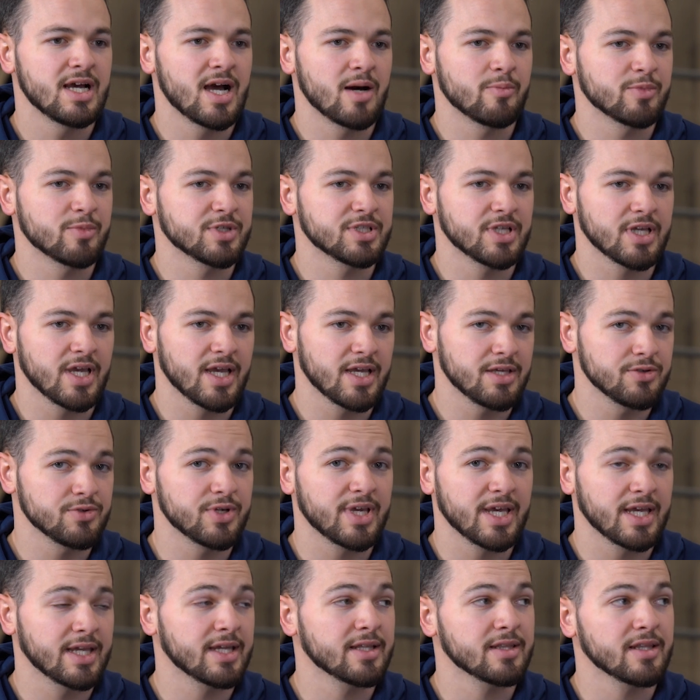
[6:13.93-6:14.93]
I'm going to say, hey, you
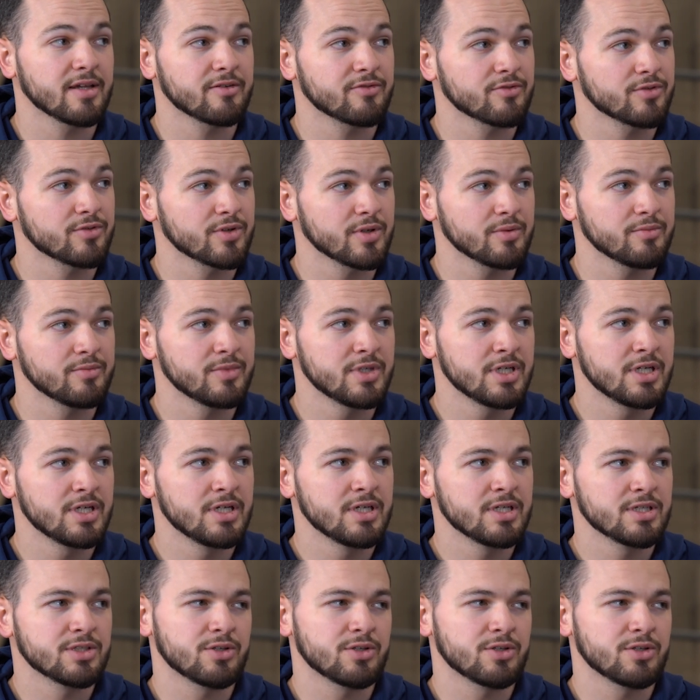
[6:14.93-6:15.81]
can't hit left rim.